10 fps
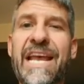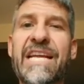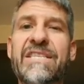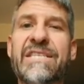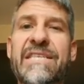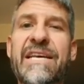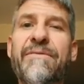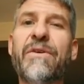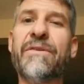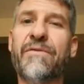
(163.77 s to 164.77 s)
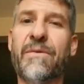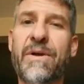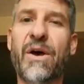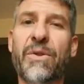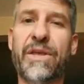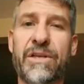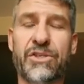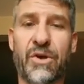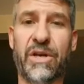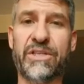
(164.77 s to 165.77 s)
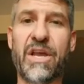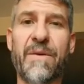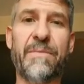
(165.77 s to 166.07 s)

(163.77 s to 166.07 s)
It's different from health insurance